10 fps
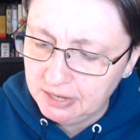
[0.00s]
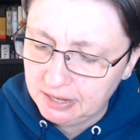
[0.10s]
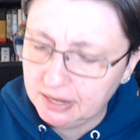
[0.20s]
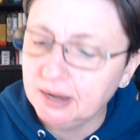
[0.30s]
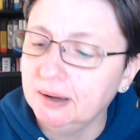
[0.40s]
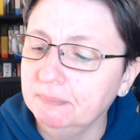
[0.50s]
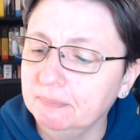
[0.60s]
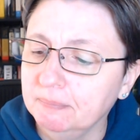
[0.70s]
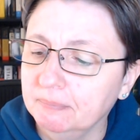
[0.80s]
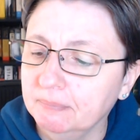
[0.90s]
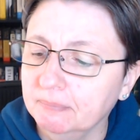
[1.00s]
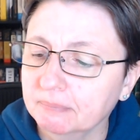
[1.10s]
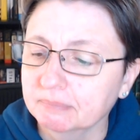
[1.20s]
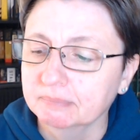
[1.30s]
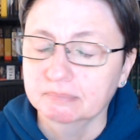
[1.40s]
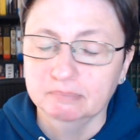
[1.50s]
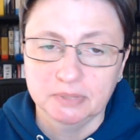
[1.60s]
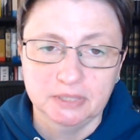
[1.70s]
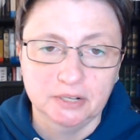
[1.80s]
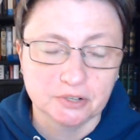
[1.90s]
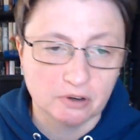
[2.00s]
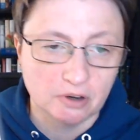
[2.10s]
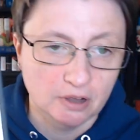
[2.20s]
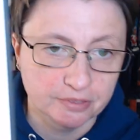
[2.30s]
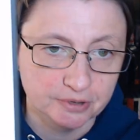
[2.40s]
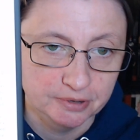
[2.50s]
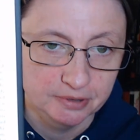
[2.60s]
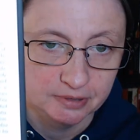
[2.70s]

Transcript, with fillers: Um, there's our author.